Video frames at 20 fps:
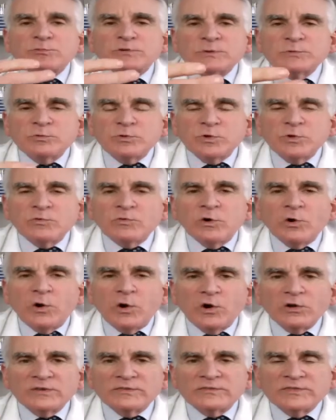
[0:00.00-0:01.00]
remove
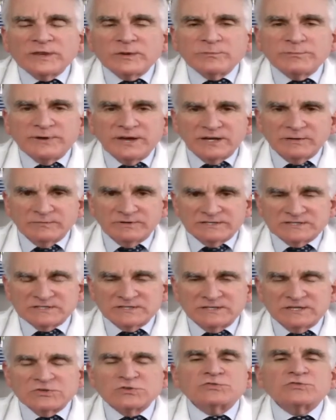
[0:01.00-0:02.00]
all of the impediments
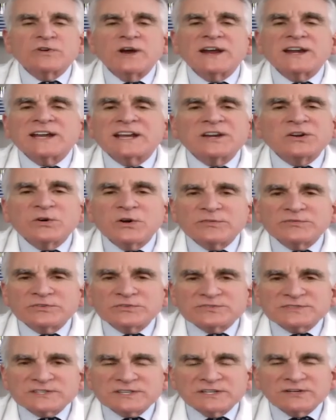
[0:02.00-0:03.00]
that you're trying to get off
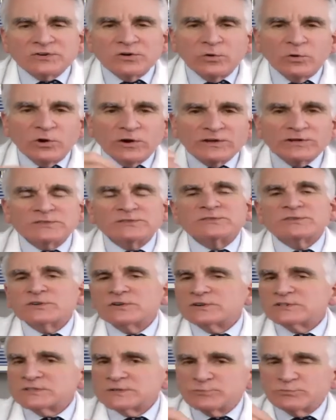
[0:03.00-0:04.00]
your skin, oil,
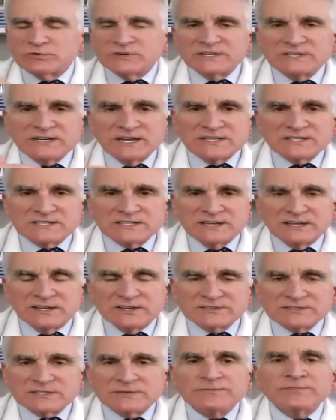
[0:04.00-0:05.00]
dirt, debris, dead
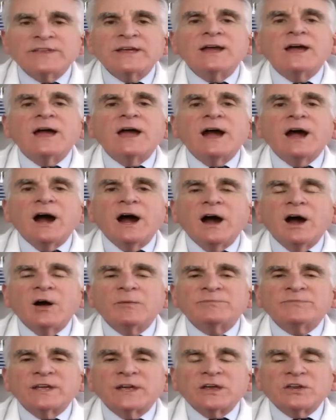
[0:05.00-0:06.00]
cells,
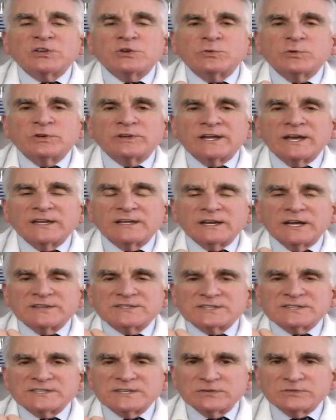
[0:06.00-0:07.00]
you will get a
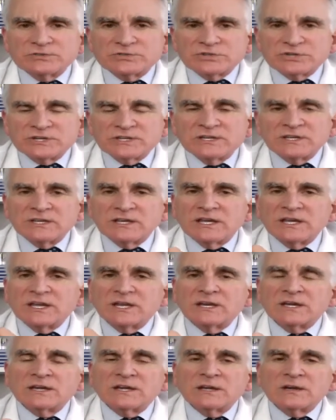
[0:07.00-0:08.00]
synergy
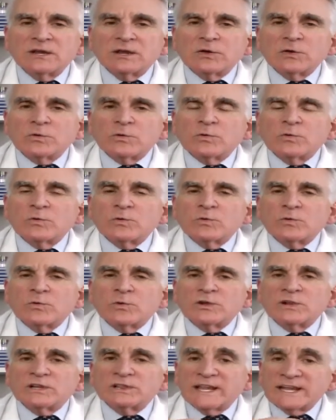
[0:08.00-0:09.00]
in
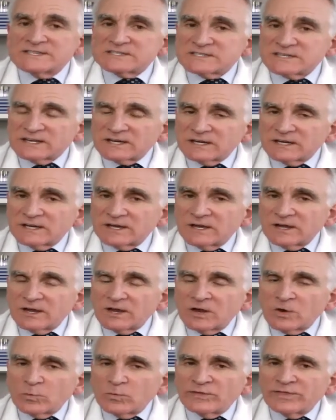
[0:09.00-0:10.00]
cleansing
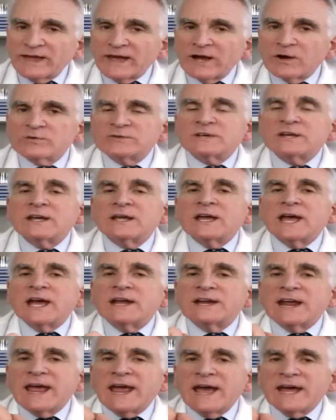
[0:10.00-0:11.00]
without
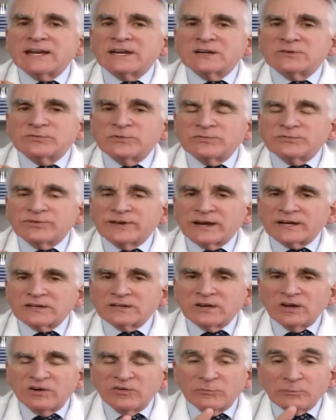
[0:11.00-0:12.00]
an additive
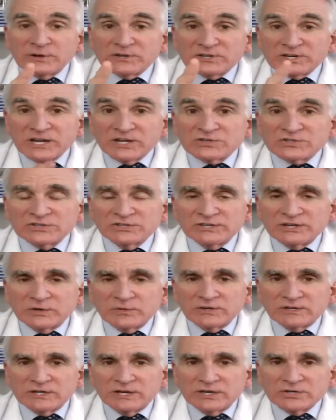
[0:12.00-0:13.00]
effect of potential
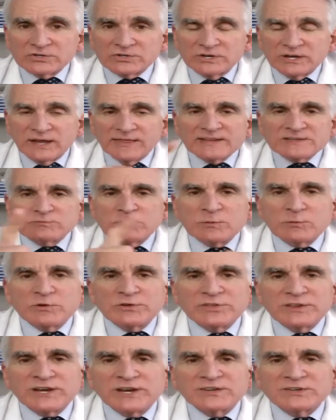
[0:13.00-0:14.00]
irritation. And there's one more
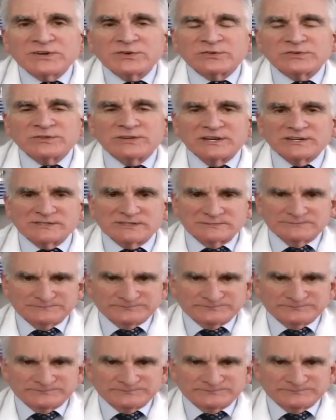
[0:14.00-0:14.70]
thing a toner does.